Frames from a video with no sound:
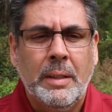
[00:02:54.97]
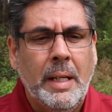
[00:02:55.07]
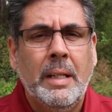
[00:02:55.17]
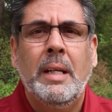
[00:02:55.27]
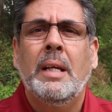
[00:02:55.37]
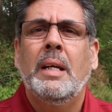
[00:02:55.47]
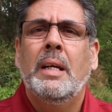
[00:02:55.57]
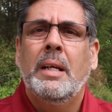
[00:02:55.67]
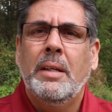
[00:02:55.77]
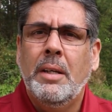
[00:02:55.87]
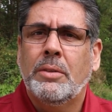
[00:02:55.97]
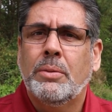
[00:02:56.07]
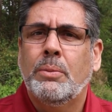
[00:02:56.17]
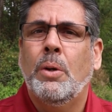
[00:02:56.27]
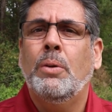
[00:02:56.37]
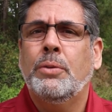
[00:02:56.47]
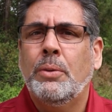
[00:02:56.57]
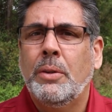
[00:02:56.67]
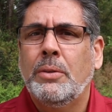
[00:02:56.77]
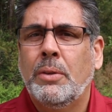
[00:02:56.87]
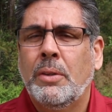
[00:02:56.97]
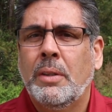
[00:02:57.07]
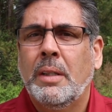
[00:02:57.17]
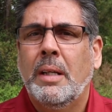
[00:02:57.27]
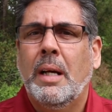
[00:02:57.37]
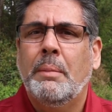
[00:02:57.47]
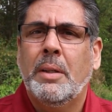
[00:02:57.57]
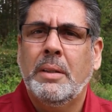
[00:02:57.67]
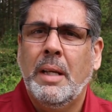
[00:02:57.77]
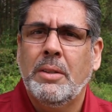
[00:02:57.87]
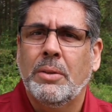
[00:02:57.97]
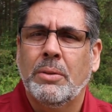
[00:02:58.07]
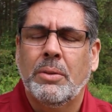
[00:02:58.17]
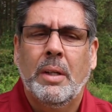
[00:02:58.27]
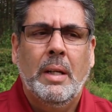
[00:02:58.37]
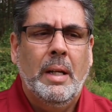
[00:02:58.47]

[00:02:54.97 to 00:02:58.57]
And then, yes, we're also going to learn about inductions.